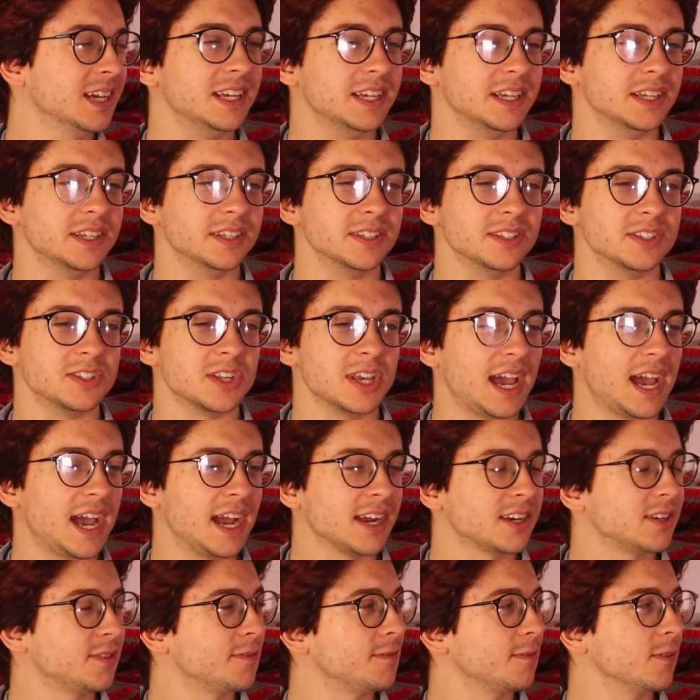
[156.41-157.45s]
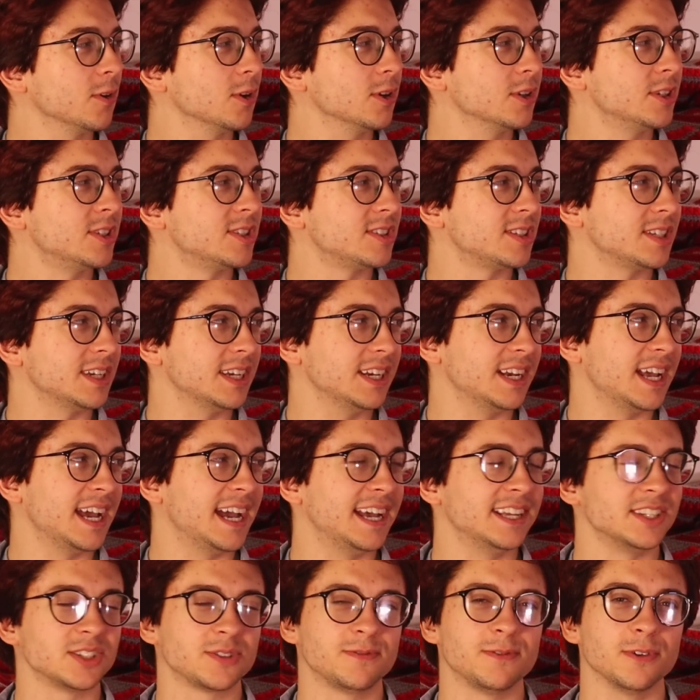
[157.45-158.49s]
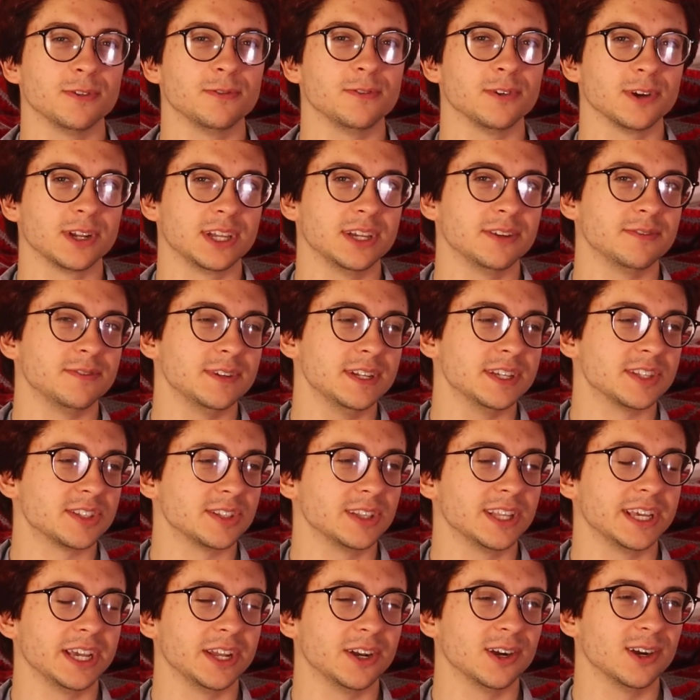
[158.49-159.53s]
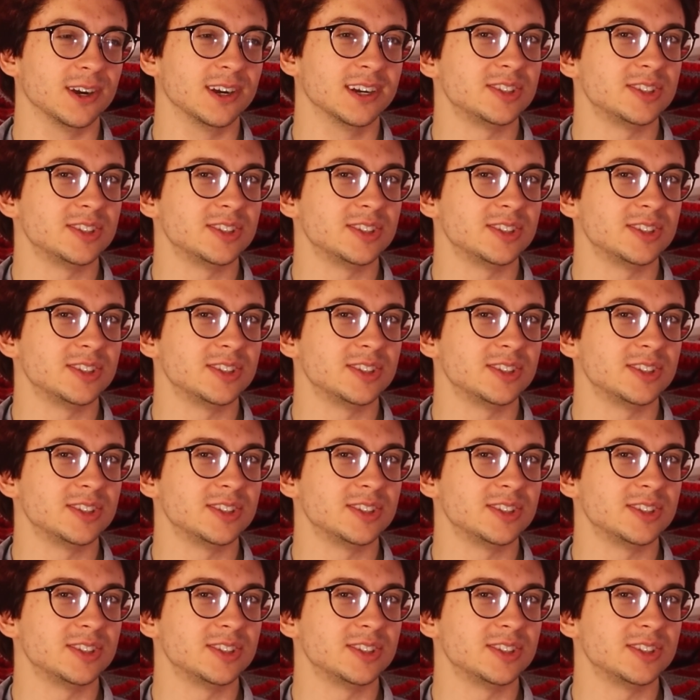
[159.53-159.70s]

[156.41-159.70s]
is act first and ask for forgiveness later.